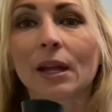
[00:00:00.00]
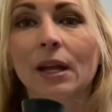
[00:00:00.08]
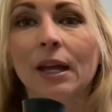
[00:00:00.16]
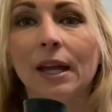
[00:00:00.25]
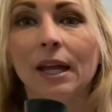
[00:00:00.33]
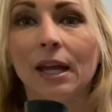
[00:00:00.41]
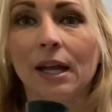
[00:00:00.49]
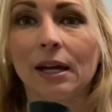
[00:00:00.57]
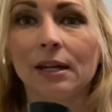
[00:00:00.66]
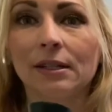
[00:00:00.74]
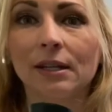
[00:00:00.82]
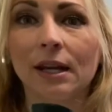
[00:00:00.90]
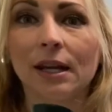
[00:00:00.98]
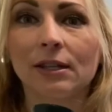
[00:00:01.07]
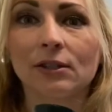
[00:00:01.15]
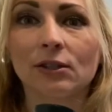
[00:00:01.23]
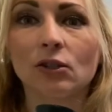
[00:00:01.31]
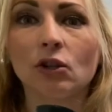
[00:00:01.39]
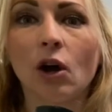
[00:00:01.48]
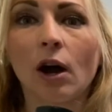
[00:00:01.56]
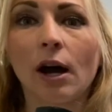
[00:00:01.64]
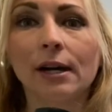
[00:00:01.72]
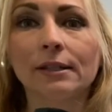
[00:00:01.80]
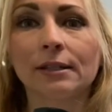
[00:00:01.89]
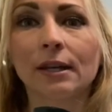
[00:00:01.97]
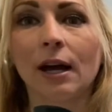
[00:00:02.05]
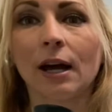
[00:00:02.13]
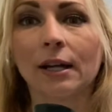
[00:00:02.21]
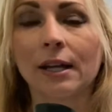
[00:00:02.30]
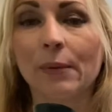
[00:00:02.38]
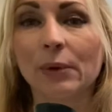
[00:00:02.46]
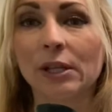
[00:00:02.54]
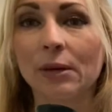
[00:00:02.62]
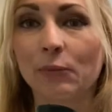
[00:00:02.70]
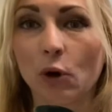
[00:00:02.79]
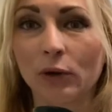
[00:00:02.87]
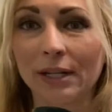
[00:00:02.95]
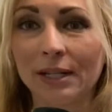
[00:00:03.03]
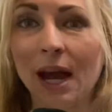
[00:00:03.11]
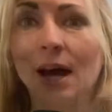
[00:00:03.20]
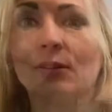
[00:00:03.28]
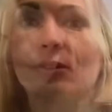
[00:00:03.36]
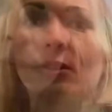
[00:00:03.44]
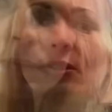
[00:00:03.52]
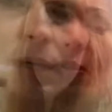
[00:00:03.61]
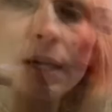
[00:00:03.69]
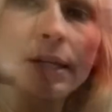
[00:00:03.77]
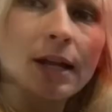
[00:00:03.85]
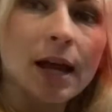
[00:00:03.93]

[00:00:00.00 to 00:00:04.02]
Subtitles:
and it's not chemically broken down, so there's no added.